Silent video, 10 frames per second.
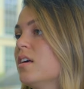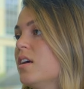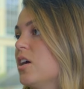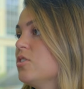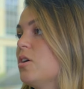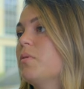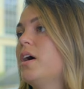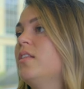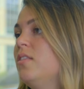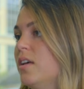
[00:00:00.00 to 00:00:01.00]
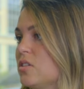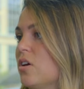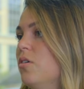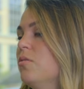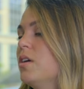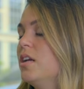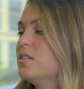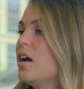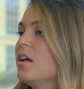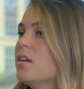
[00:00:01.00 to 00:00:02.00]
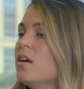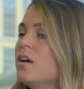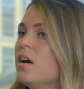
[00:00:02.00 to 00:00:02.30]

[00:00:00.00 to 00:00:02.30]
Here's our plan. Let's go get it done.